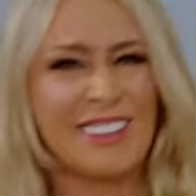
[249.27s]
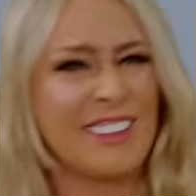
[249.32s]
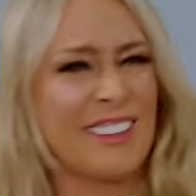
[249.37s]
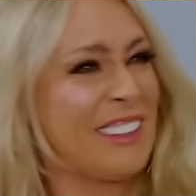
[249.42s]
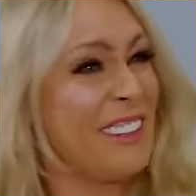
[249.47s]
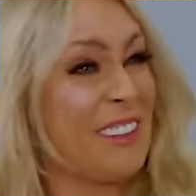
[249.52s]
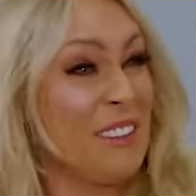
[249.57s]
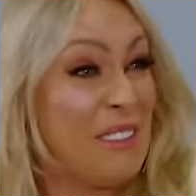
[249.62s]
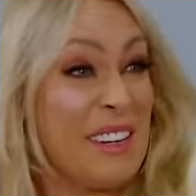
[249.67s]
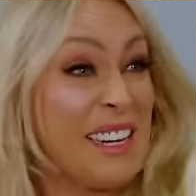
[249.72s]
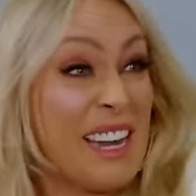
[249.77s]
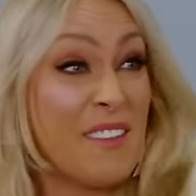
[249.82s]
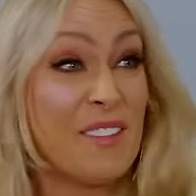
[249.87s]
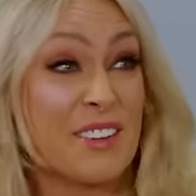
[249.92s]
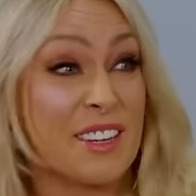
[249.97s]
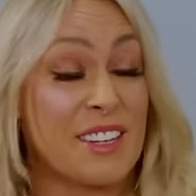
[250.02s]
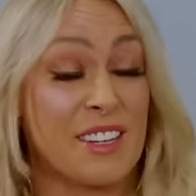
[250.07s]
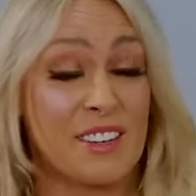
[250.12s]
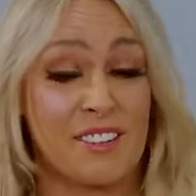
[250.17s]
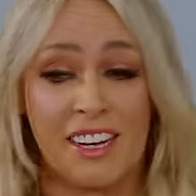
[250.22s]
we never
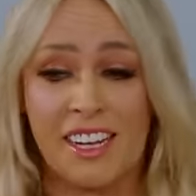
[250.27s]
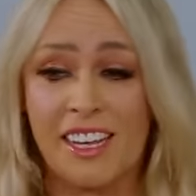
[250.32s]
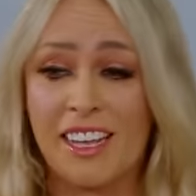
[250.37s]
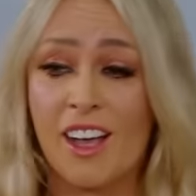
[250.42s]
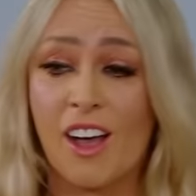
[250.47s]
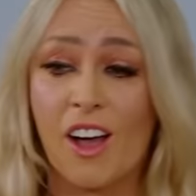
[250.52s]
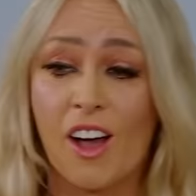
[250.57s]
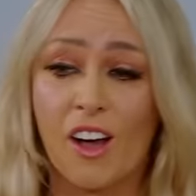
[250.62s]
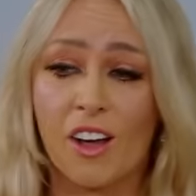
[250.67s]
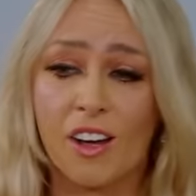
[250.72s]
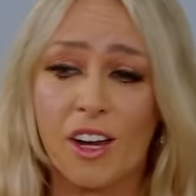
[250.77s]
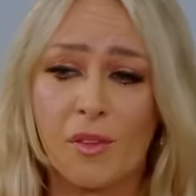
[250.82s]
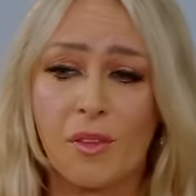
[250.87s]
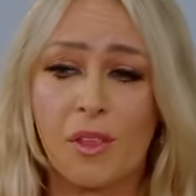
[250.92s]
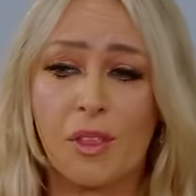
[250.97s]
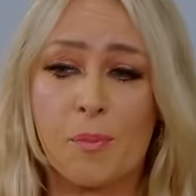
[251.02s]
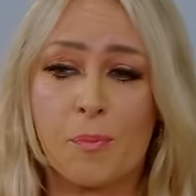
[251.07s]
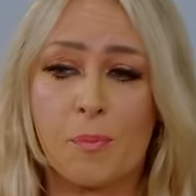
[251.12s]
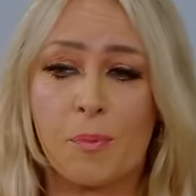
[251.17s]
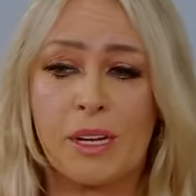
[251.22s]
disagree. I don't think
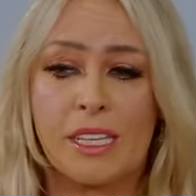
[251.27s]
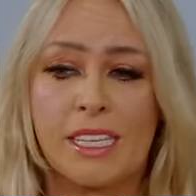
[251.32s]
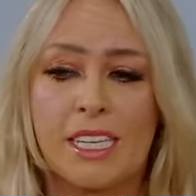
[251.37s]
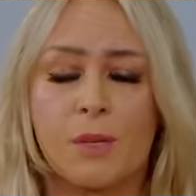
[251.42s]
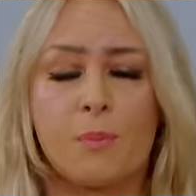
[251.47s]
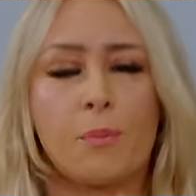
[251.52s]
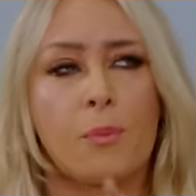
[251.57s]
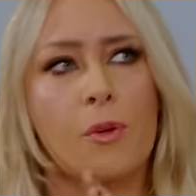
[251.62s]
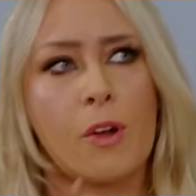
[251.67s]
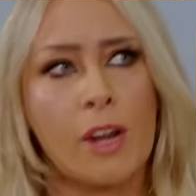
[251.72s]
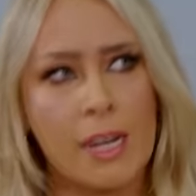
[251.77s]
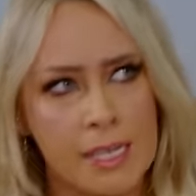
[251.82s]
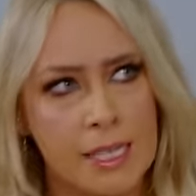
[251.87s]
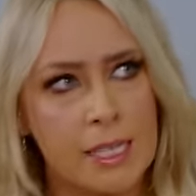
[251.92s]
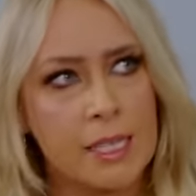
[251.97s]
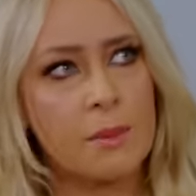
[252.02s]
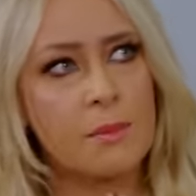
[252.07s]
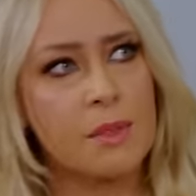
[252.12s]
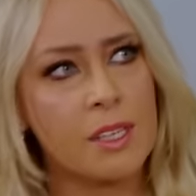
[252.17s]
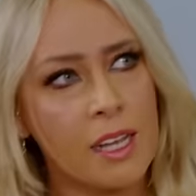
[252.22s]
the British press
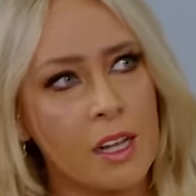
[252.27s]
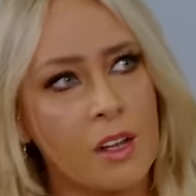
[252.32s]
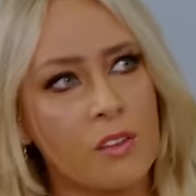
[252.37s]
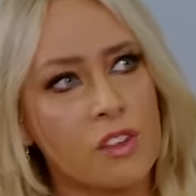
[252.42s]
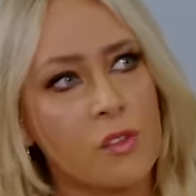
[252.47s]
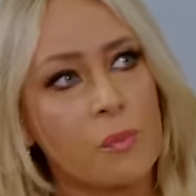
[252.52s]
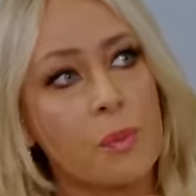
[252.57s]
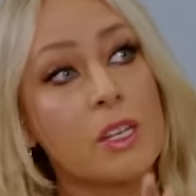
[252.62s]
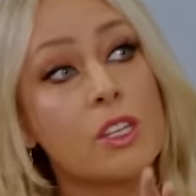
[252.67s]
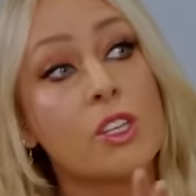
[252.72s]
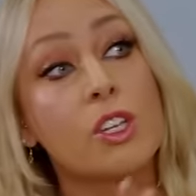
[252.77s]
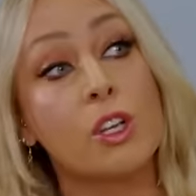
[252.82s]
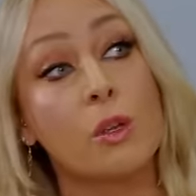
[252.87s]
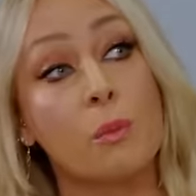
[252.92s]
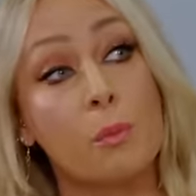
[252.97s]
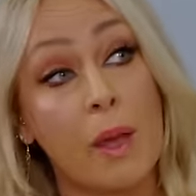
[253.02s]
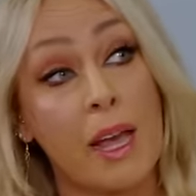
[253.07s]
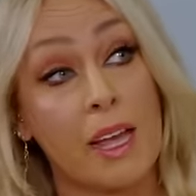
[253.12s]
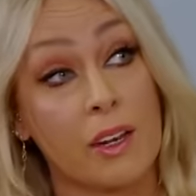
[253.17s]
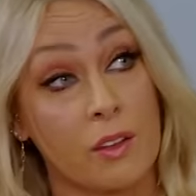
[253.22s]
themselves have been too
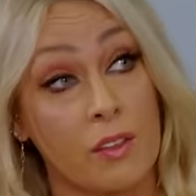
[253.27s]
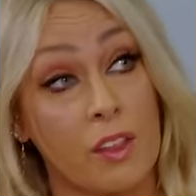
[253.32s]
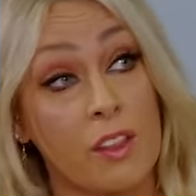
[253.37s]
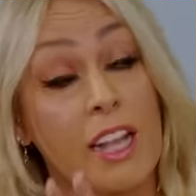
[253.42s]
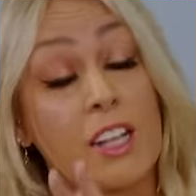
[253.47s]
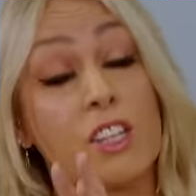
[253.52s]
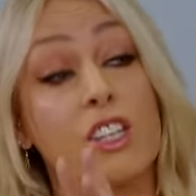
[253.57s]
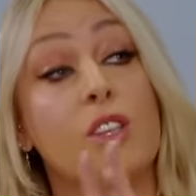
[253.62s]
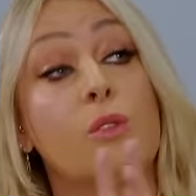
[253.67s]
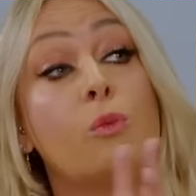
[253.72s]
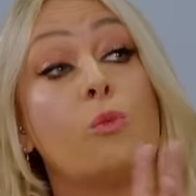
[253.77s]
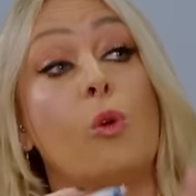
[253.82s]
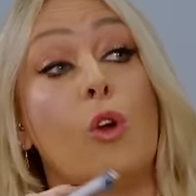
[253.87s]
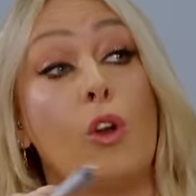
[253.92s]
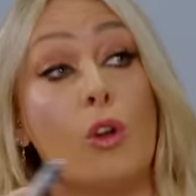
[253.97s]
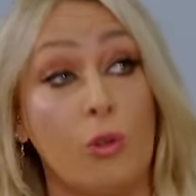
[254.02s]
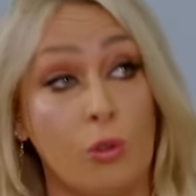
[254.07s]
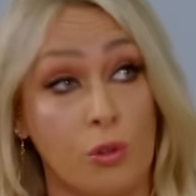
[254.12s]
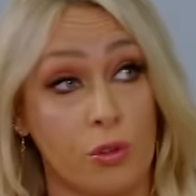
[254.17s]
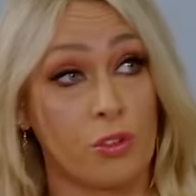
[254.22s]
bad. I think, actually, the
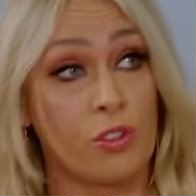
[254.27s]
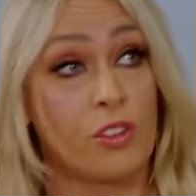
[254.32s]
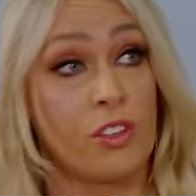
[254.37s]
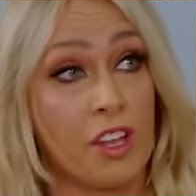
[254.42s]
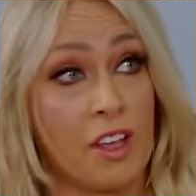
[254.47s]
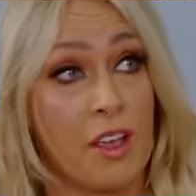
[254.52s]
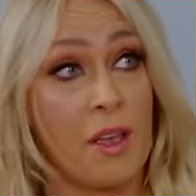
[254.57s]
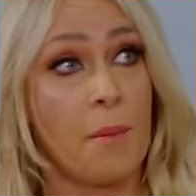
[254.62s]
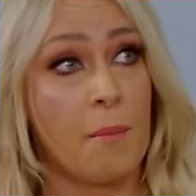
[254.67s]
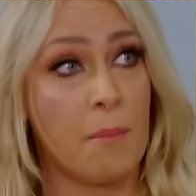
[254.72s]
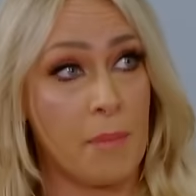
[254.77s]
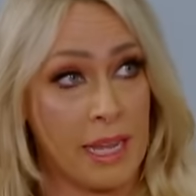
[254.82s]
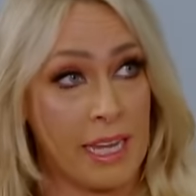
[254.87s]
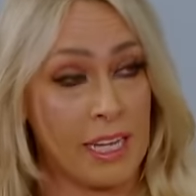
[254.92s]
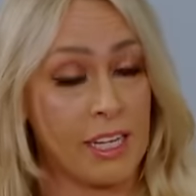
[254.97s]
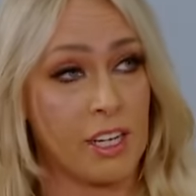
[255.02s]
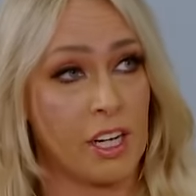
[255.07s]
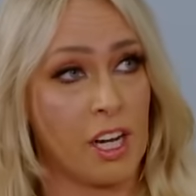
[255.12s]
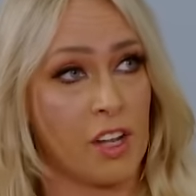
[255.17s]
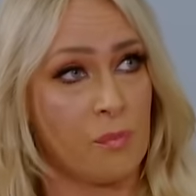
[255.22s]
world's
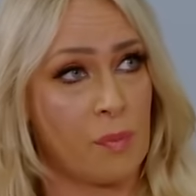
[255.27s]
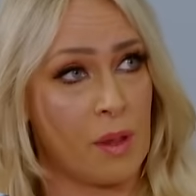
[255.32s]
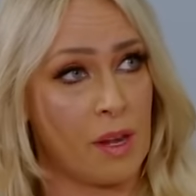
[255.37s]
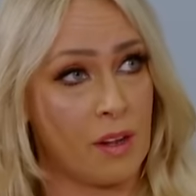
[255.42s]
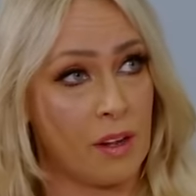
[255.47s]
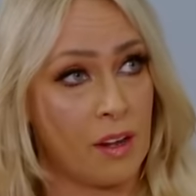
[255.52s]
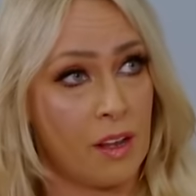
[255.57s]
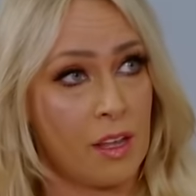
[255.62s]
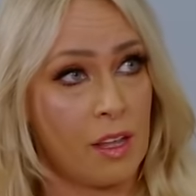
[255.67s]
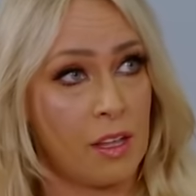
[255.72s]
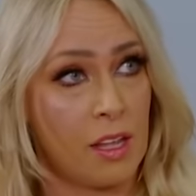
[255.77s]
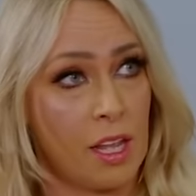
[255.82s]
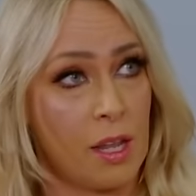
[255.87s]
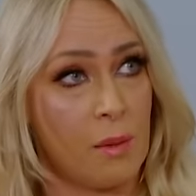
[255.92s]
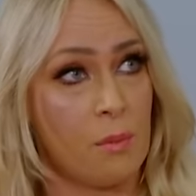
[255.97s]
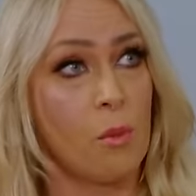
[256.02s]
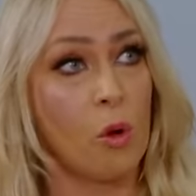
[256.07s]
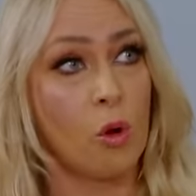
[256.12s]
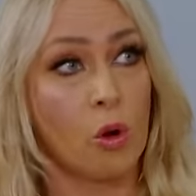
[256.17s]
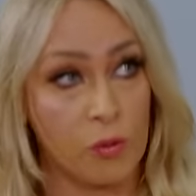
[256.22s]
media have been
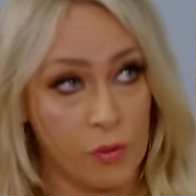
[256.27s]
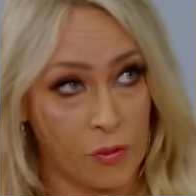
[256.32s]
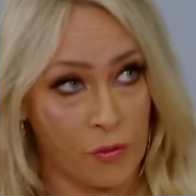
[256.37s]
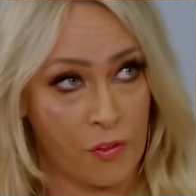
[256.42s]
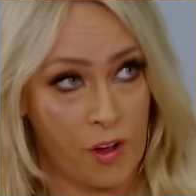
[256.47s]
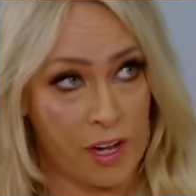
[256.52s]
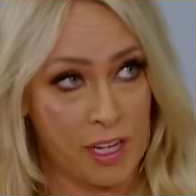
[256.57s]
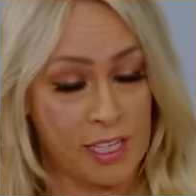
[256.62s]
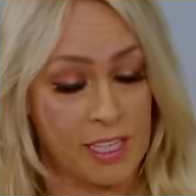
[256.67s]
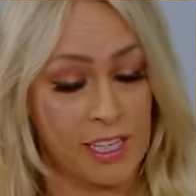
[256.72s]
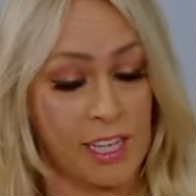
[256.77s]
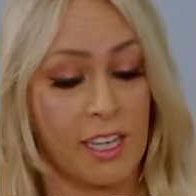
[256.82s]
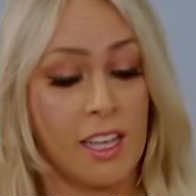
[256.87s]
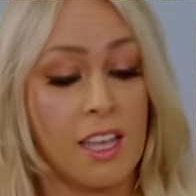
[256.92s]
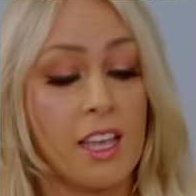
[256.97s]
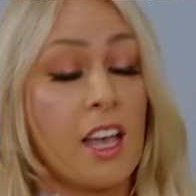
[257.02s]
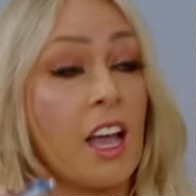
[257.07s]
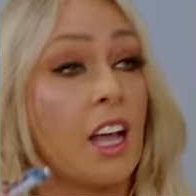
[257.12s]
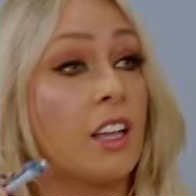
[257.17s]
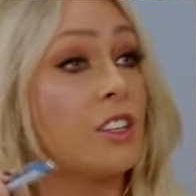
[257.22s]
in more of a frenzy,
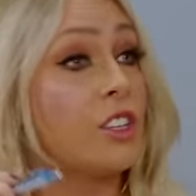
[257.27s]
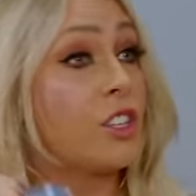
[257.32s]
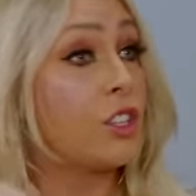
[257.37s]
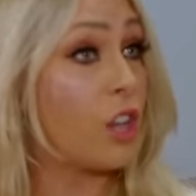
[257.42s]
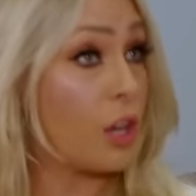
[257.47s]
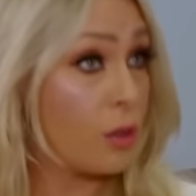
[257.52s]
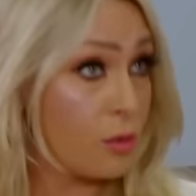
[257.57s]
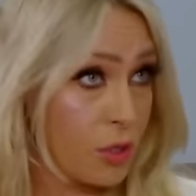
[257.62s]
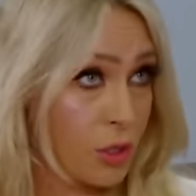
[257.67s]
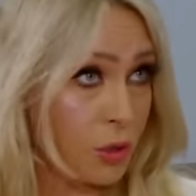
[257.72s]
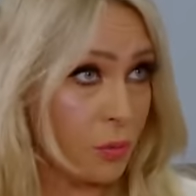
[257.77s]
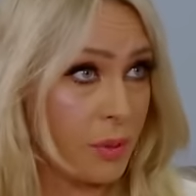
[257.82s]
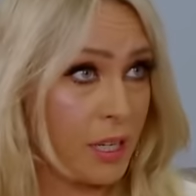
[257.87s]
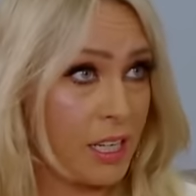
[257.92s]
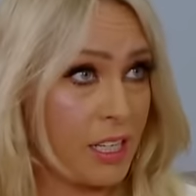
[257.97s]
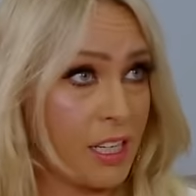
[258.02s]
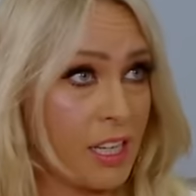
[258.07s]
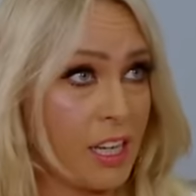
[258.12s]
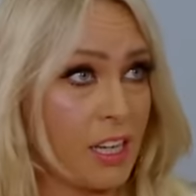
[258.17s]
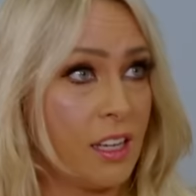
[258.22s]
and social
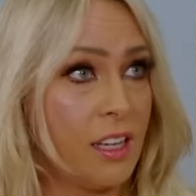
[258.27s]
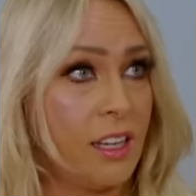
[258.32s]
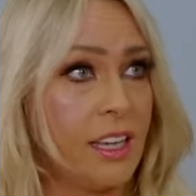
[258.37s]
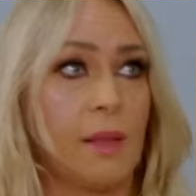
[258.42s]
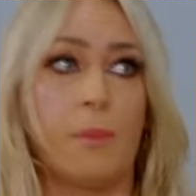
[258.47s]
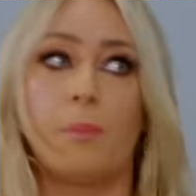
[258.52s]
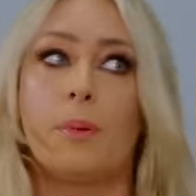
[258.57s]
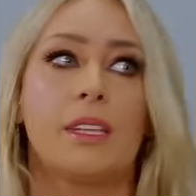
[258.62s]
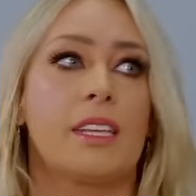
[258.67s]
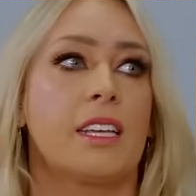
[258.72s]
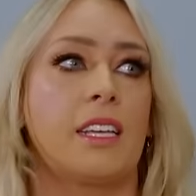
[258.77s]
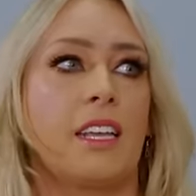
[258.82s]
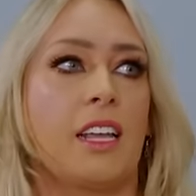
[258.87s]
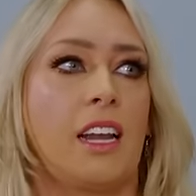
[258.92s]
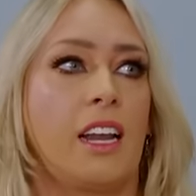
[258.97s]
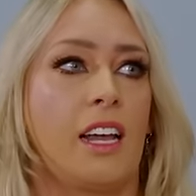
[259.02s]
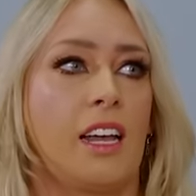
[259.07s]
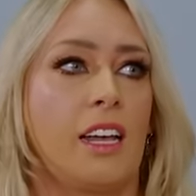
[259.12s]
media in particular.